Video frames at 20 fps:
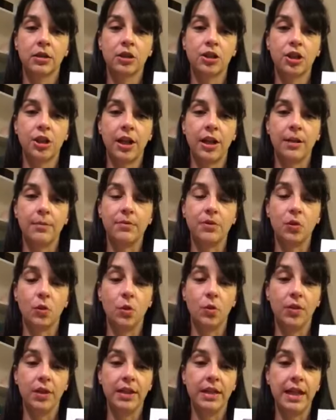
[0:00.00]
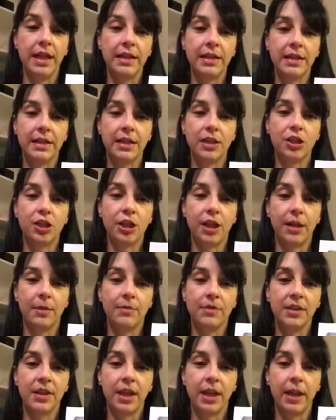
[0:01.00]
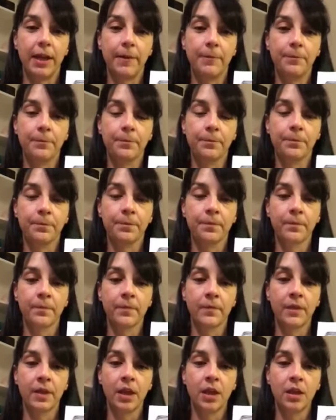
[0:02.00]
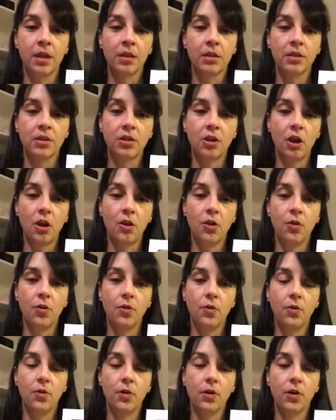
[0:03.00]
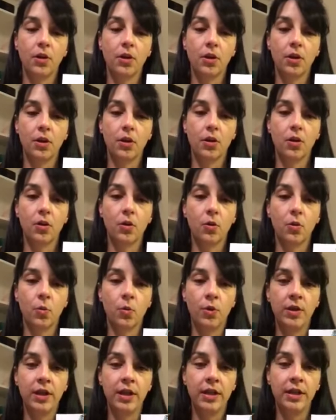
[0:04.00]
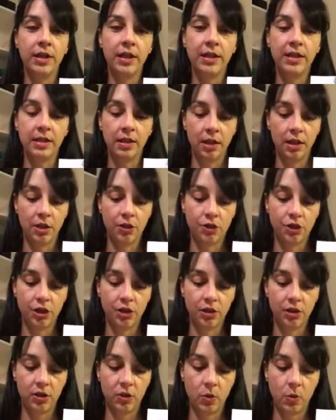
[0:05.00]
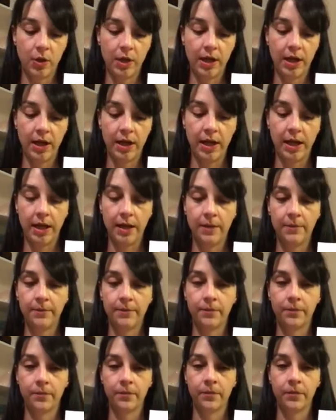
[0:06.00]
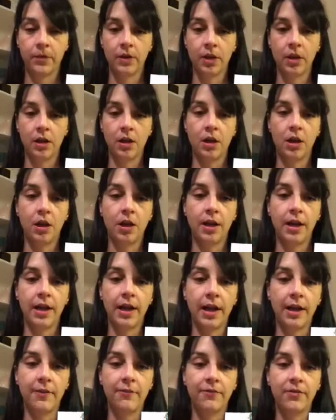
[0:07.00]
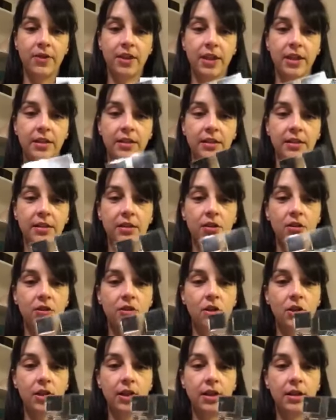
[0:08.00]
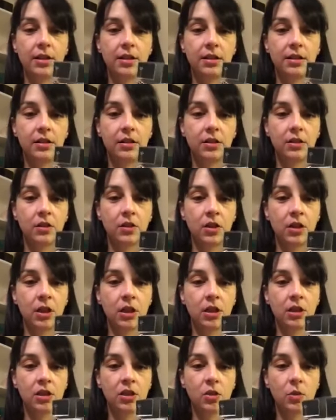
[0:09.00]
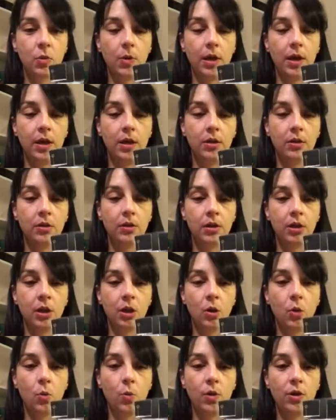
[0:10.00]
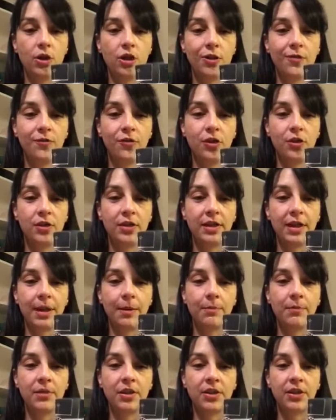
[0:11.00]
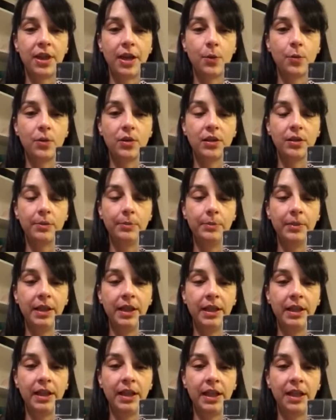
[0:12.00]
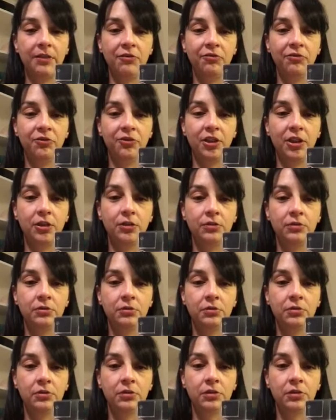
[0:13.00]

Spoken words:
shapes or the nested shapes there. So within this larger square here, I have this solid square, which if you stamped, that would completely infill